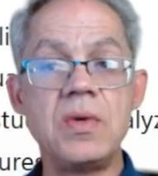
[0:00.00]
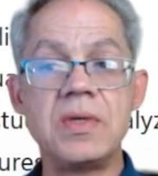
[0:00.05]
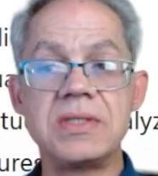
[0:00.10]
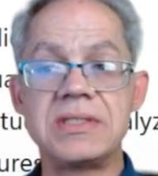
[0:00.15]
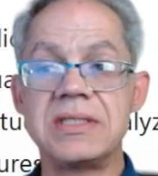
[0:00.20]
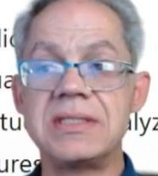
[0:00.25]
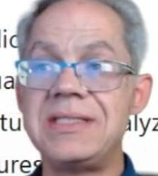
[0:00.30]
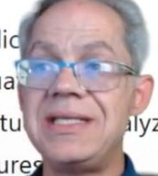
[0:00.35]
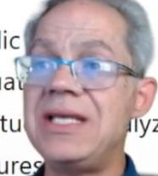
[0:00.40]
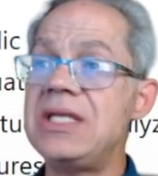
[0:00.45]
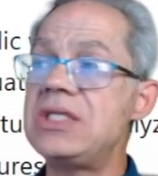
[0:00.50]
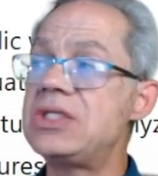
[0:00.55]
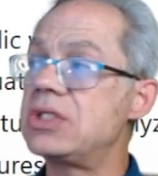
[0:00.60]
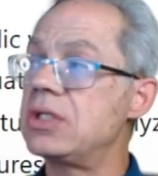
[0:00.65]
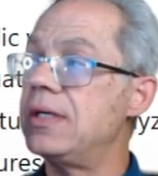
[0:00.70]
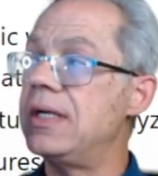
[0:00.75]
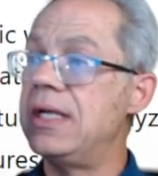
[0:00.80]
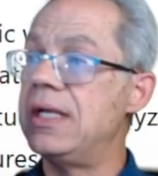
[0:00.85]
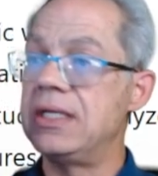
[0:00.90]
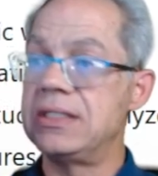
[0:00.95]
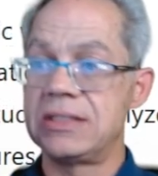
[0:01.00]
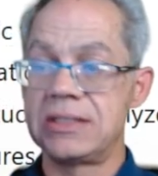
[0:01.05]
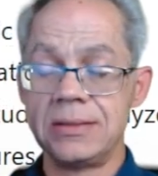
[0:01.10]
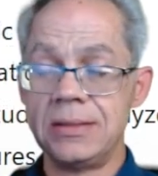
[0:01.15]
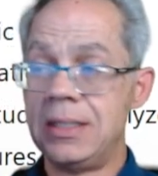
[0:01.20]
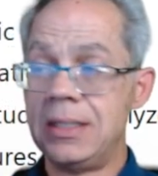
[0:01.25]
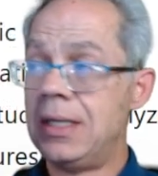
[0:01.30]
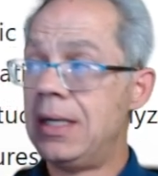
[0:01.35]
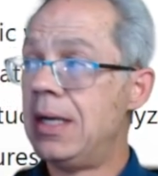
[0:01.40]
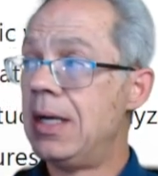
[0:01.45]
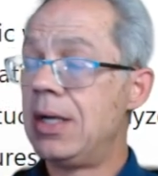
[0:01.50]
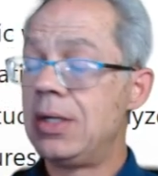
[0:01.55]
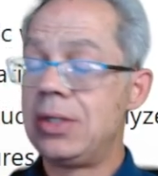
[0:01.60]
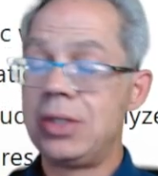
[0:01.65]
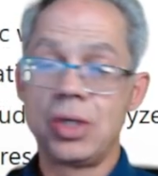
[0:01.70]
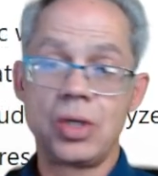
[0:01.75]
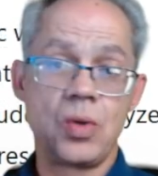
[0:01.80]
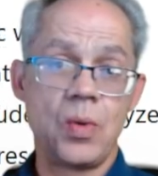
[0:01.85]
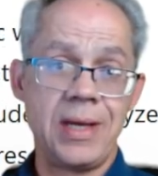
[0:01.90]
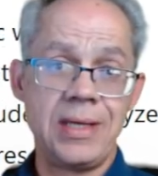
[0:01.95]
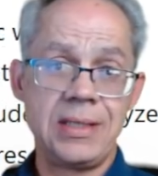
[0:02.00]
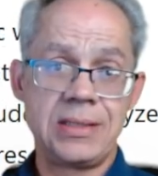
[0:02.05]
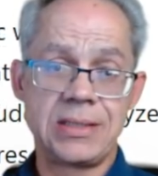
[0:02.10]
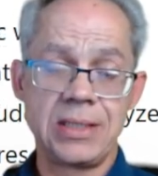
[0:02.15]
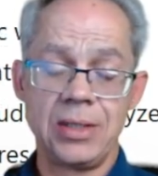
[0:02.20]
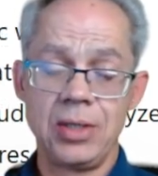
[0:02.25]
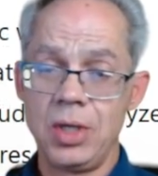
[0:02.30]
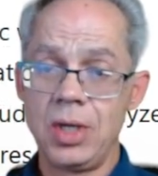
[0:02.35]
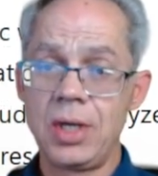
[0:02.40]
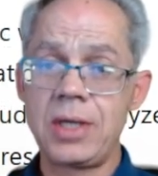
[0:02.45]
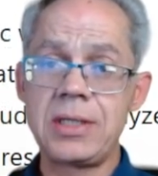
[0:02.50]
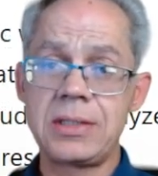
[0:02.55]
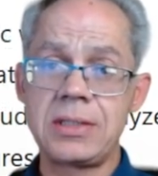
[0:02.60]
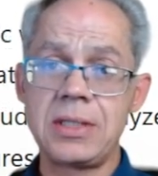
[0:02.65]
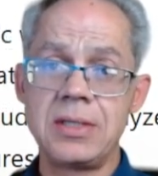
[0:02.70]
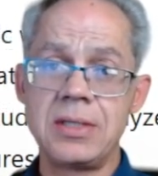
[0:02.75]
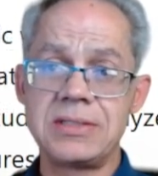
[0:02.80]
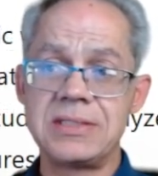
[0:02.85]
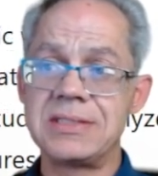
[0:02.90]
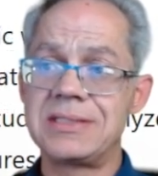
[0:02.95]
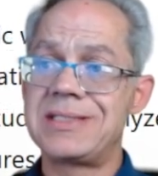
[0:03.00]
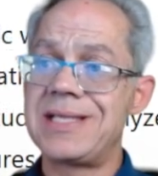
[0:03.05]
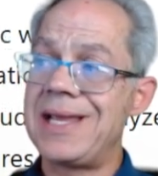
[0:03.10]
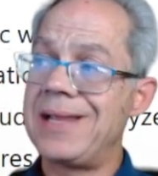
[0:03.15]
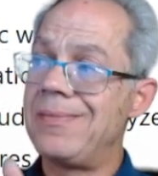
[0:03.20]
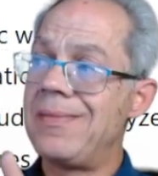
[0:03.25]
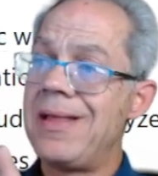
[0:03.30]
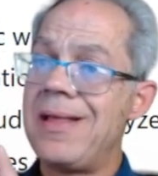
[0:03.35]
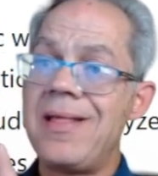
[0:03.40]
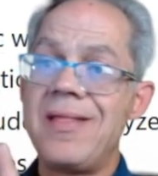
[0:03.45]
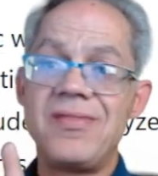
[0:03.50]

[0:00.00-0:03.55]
as a teacher is you're going to look at those and say,